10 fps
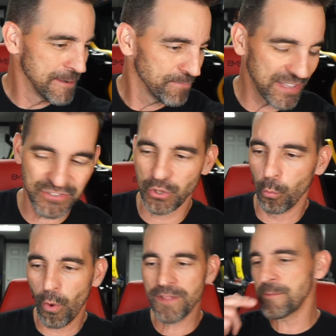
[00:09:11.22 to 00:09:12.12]
That's the
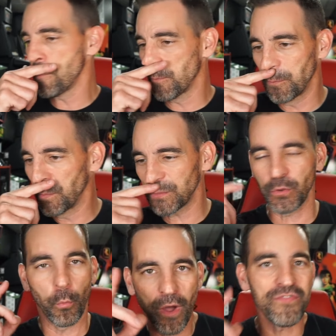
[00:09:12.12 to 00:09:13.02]
one
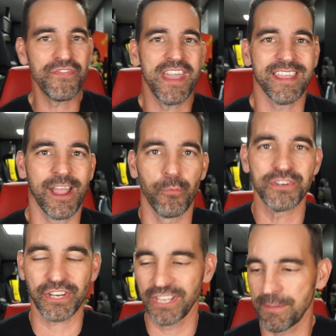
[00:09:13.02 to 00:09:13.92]
thing I
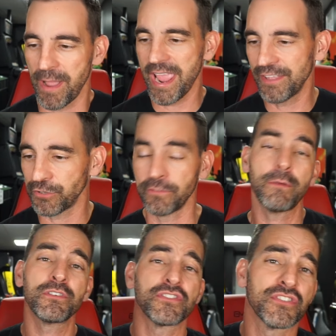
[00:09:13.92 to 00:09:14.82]
wish I could get my hands on. They
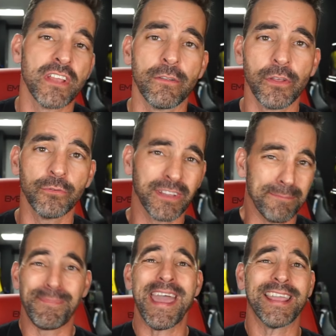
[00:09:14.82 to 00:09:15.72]
would just sell those, like a
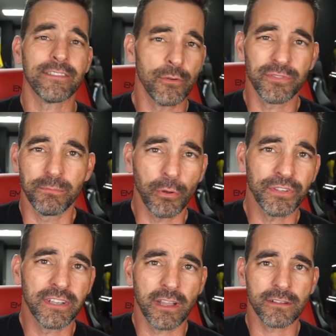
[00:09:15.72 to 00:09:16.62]
bag of those in
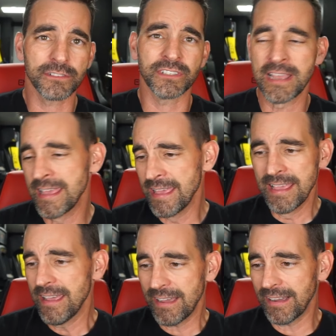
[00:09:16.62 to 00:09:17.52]
multicolors,
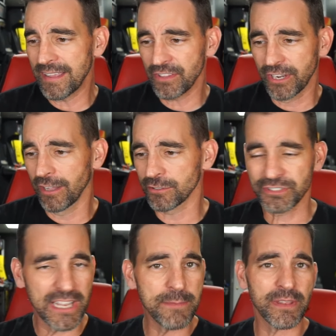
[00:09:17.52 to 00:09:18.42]
in the color
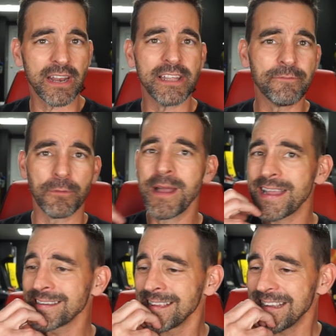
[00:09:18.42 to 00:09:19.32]
scheme that I need for
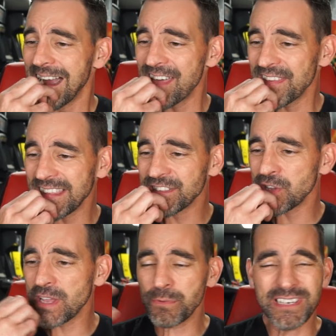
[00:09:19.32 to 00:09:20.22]
mine. I think that's all
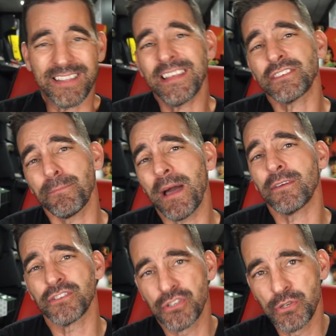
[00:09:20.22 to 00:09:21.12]
I would need. And that's about
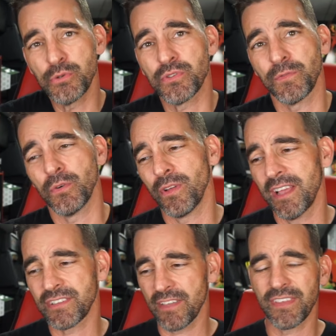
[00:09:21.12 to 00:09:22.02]
as useful
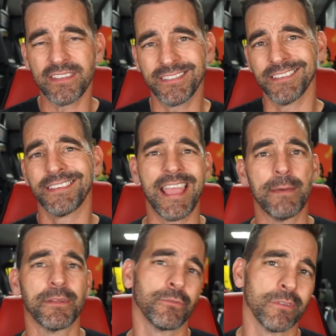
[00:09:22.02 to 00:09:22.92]
as I think this
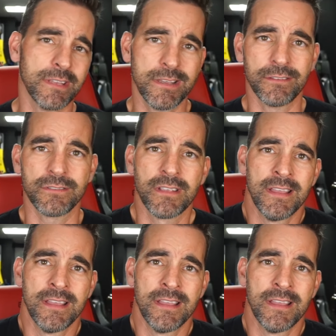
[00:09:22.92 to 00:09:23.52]
cabinet really is.